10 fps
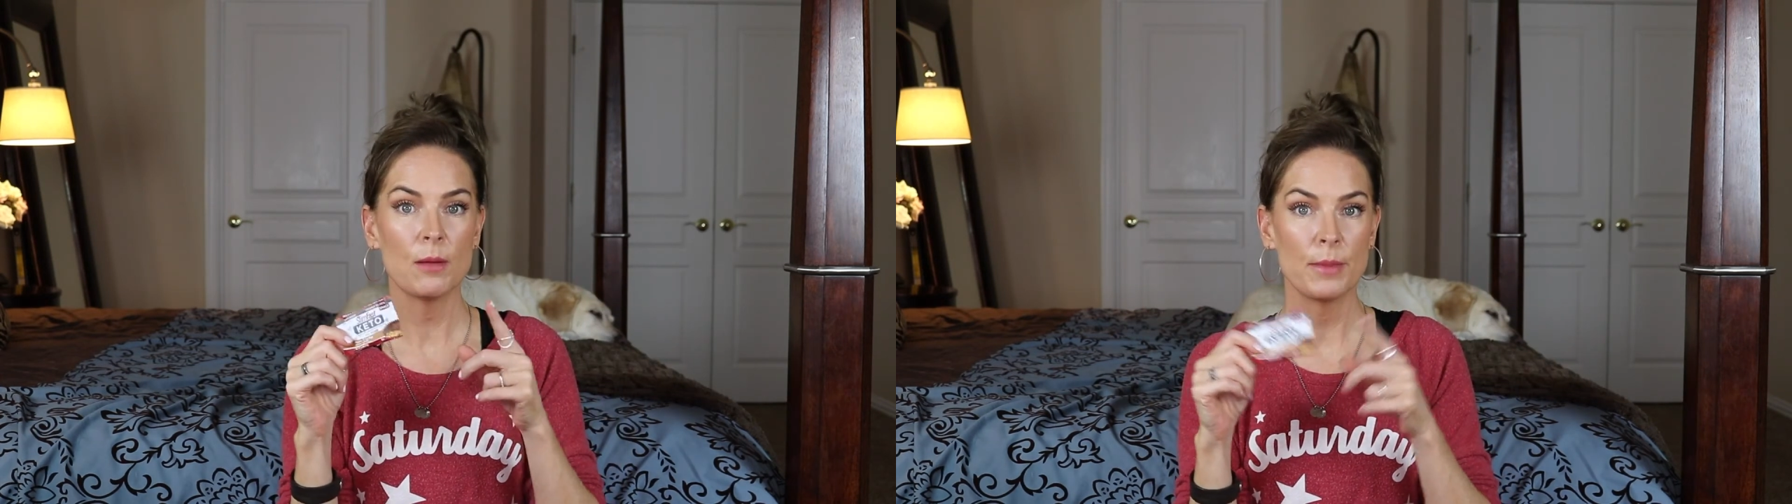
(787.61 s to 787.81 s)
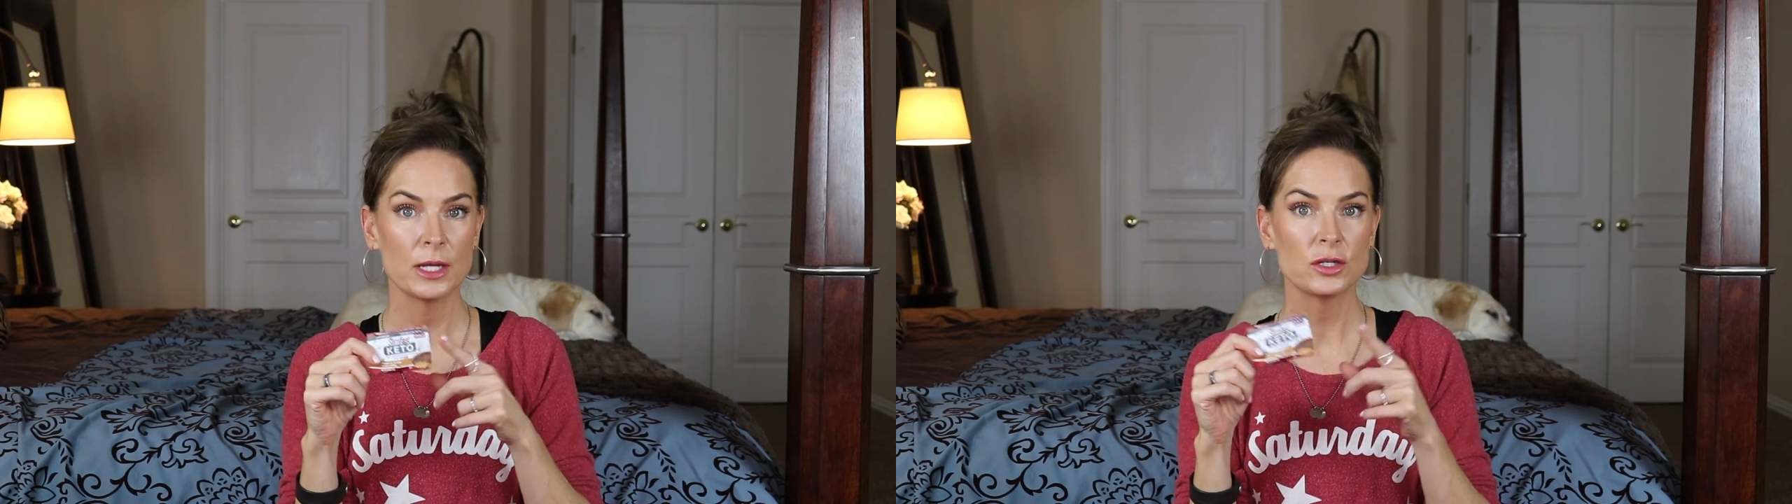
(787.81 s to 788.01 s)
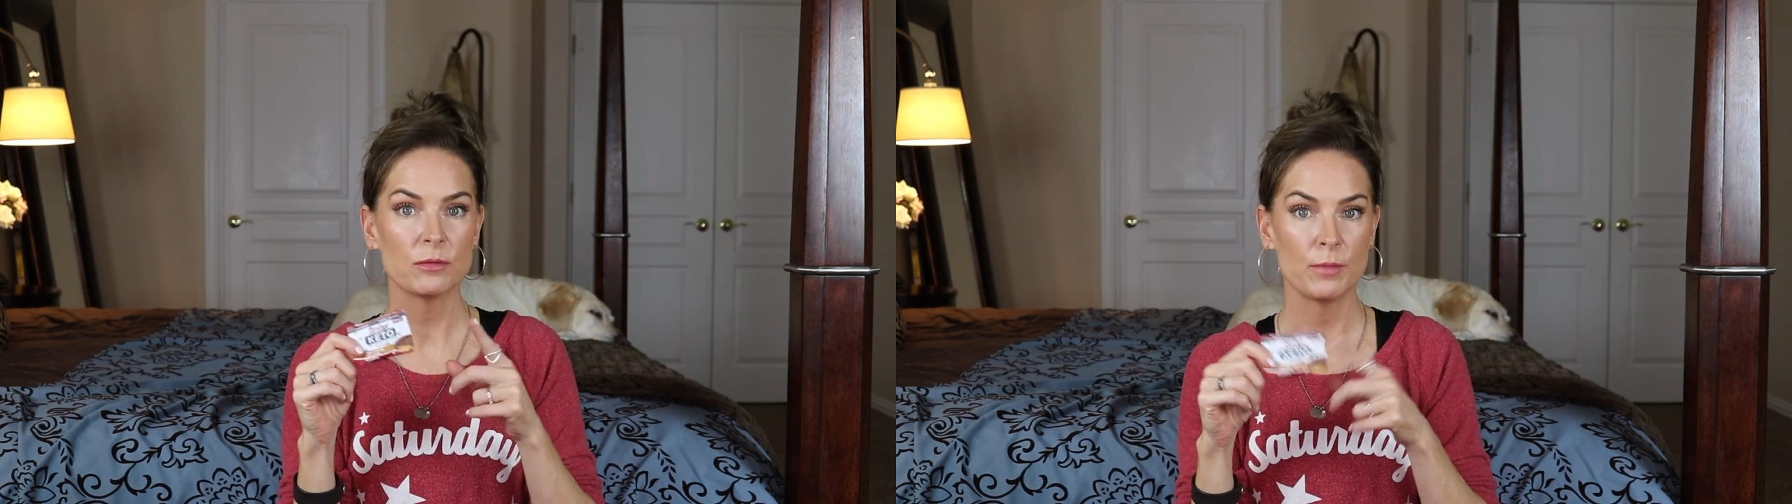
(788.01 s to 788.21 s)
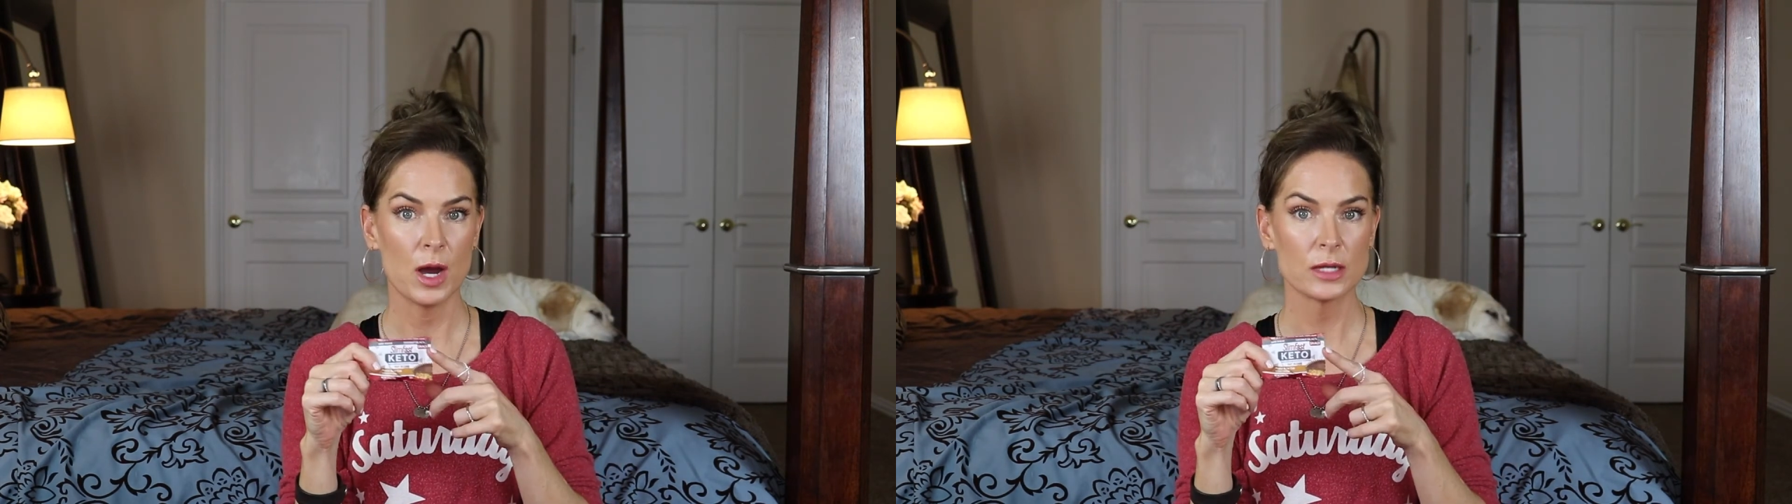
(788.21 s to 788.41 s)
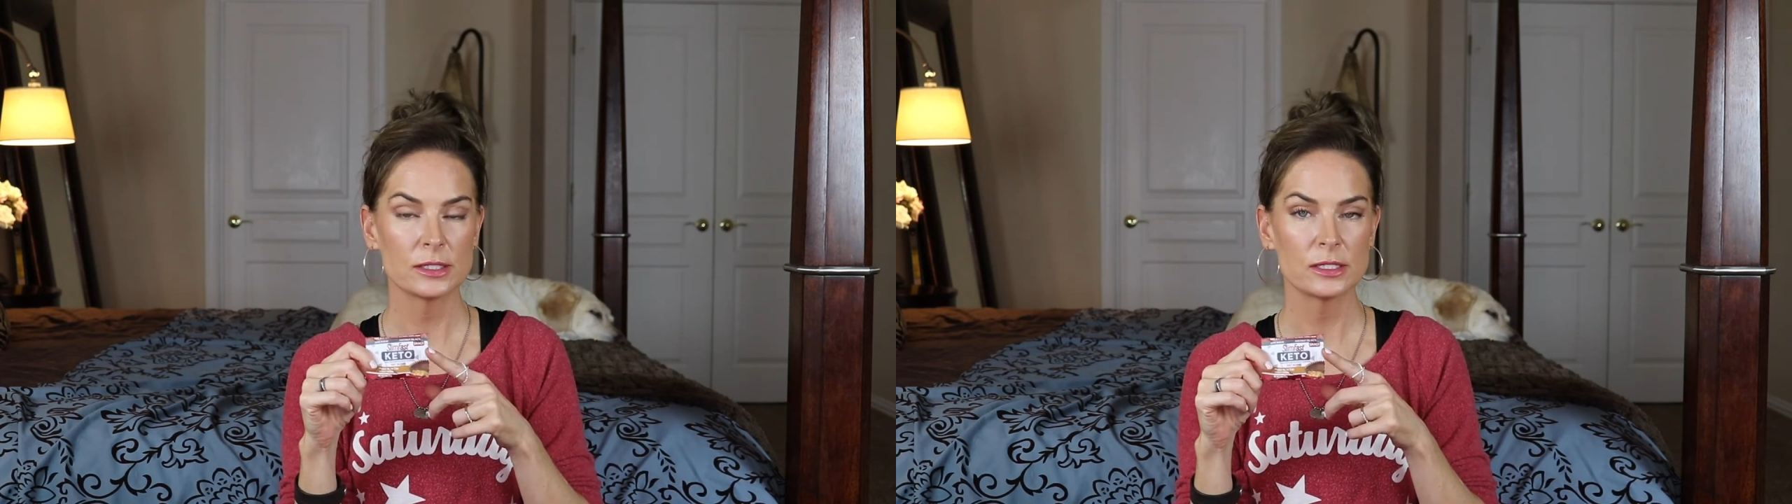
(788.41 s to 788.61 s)
a bunch of
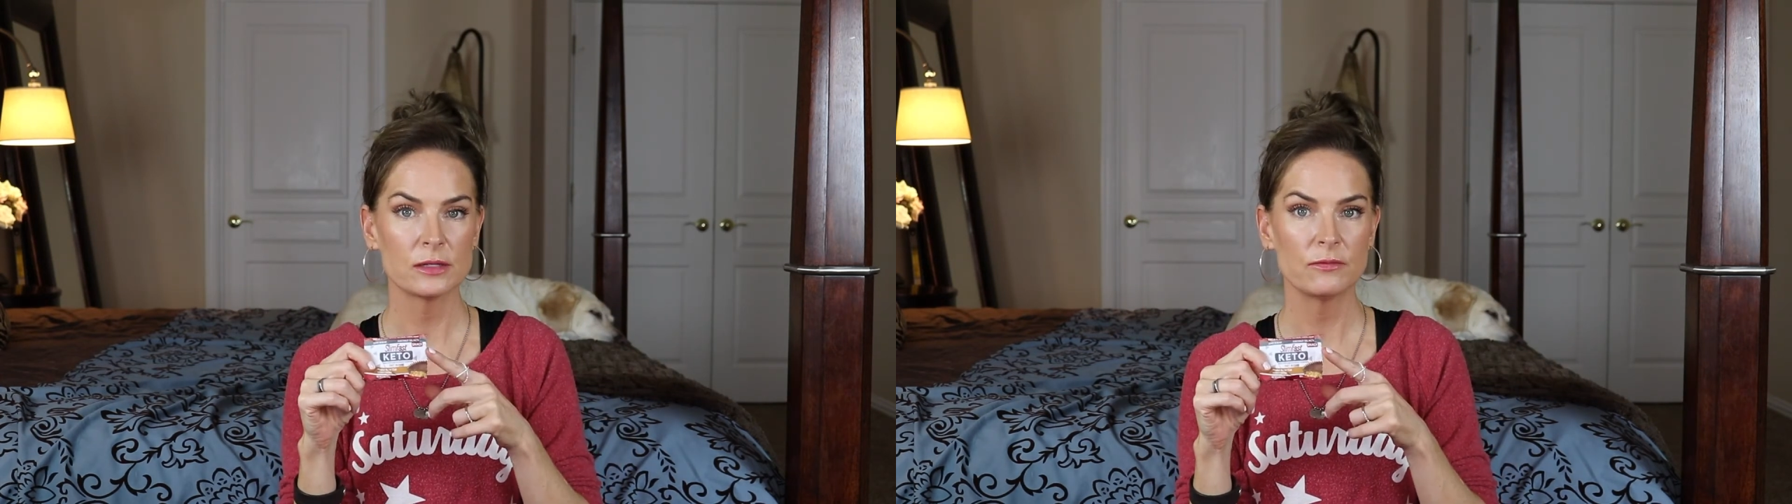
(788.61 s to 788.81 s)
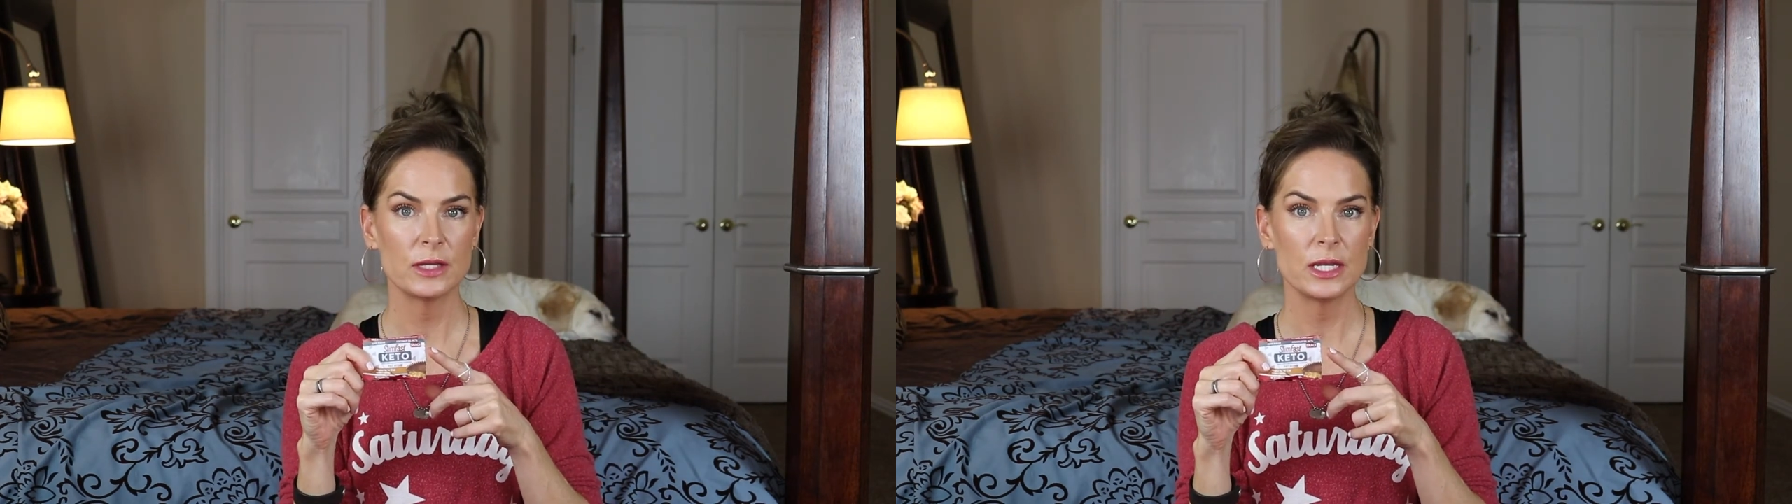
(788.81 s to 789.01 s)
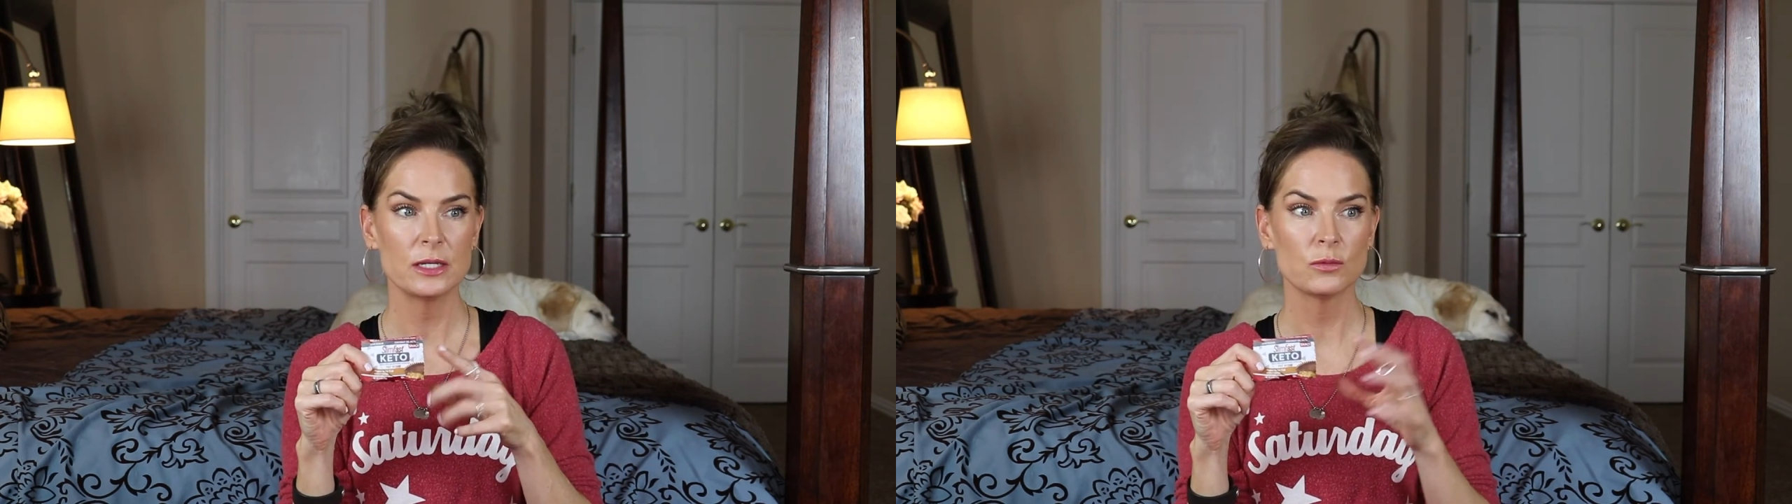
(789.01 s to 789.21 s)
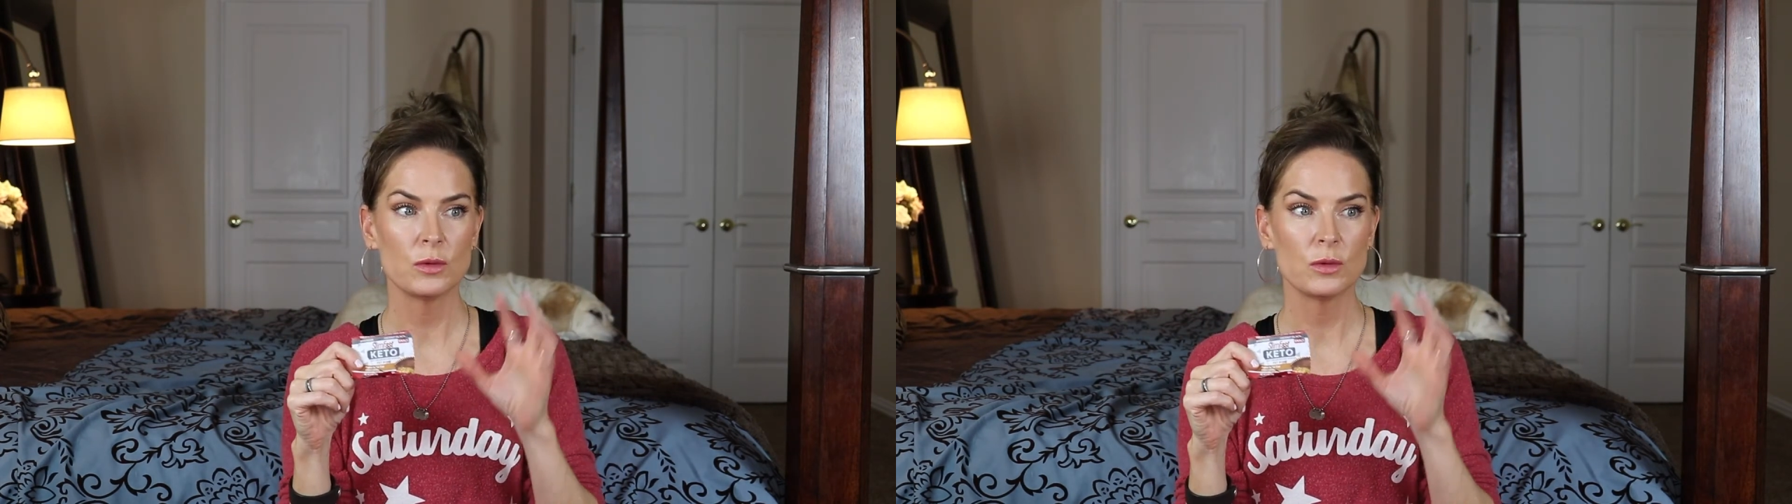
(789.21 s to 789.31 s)
boxes of these,